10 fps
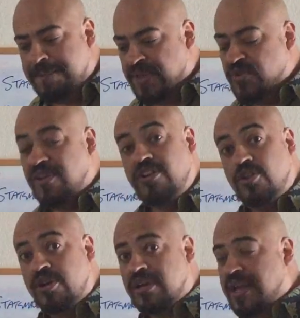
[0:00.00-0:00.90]
Then you have to
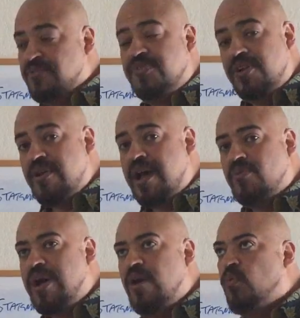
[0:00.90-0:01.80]
look and figure
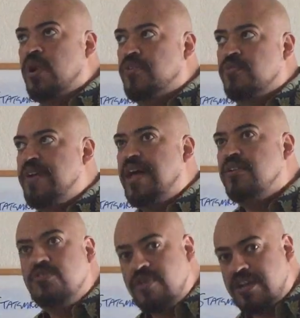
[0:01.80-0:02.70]
out what other
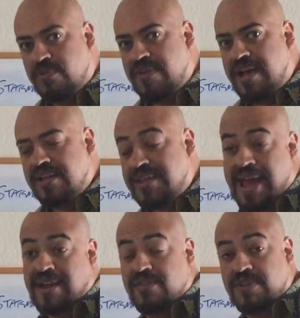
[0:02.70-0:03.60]
values I have to provide
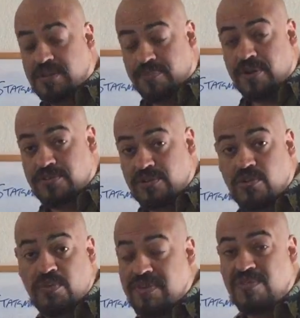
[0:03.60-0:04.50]
to activate the parts of the
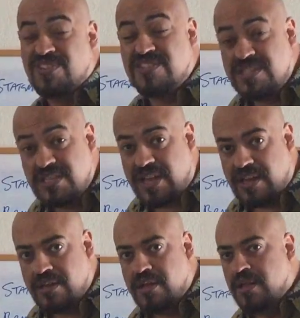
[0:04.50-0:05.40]
code we've never even seen yet.